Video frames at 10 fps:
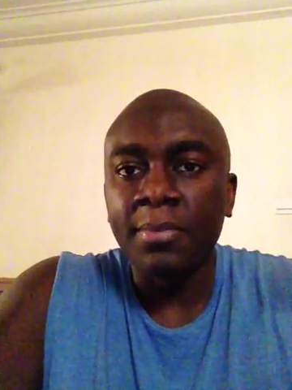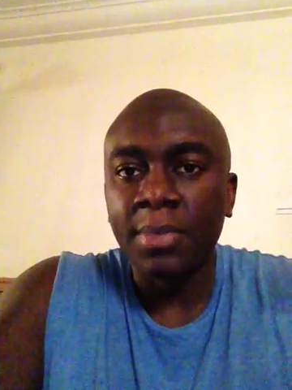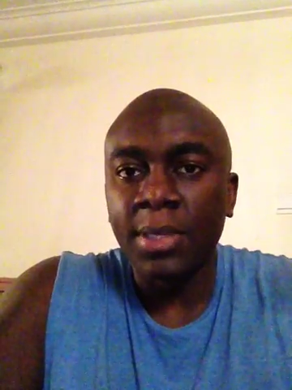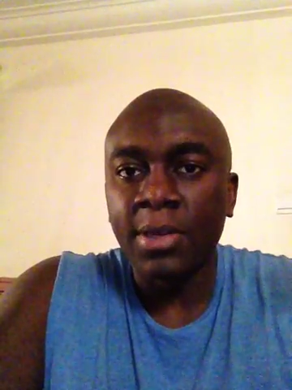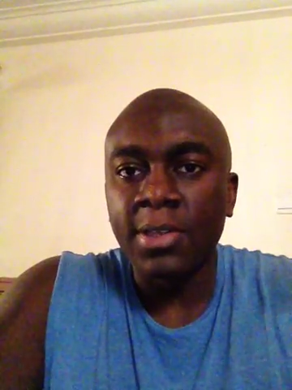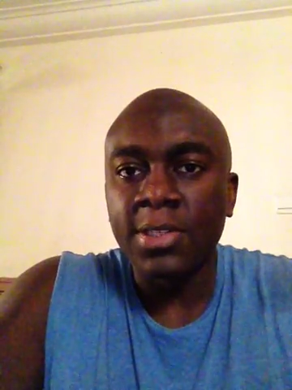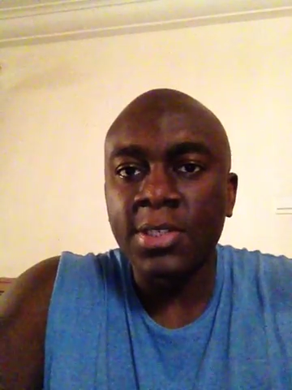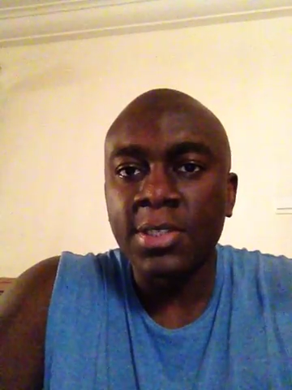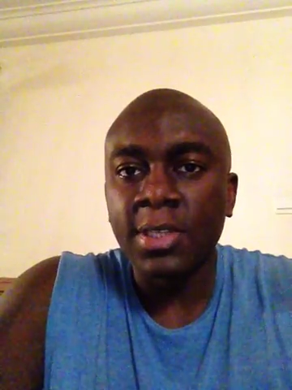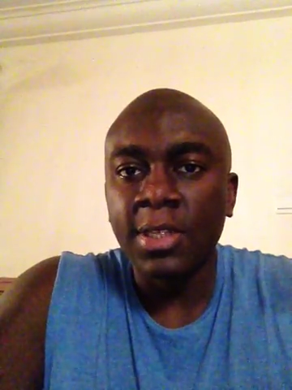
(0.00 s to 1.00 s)

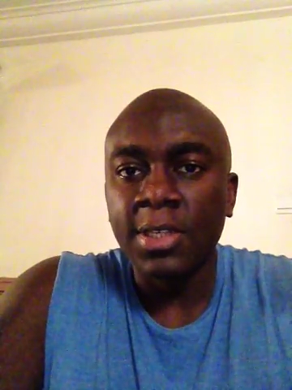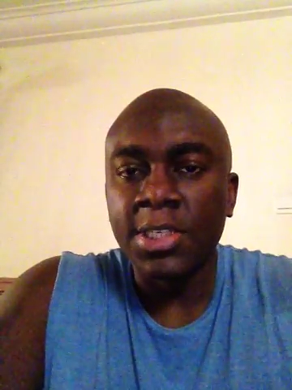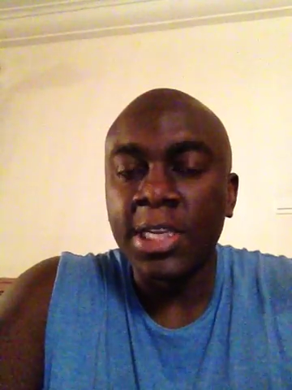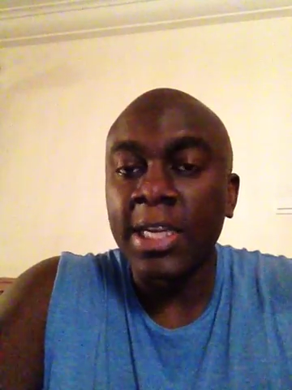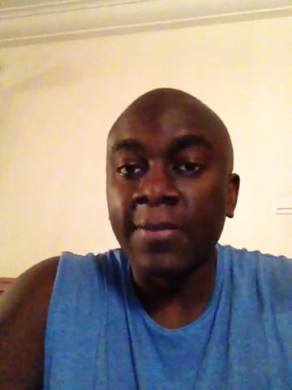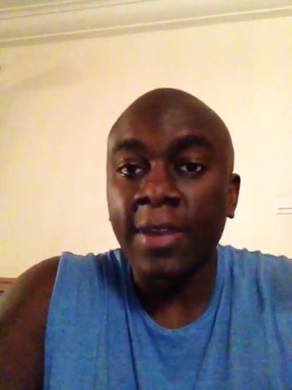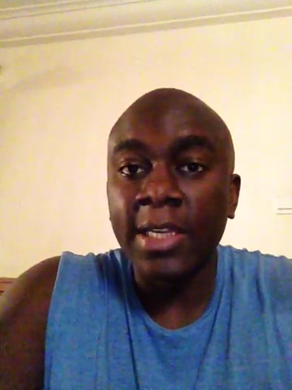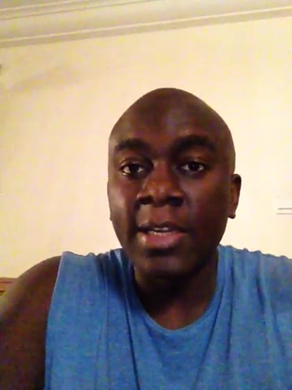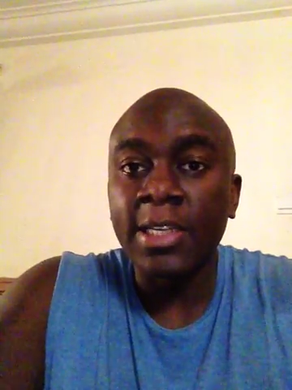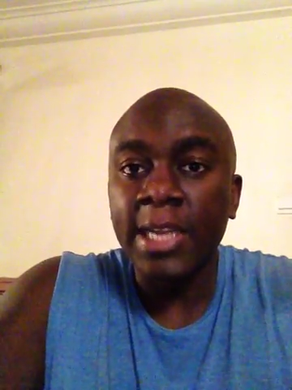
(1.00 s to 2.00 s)
Because she can
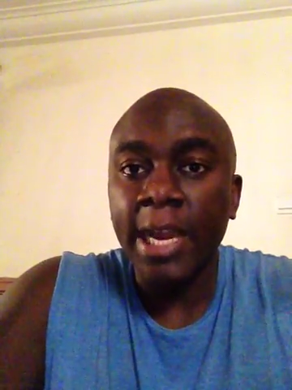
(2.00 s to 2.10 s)
find out an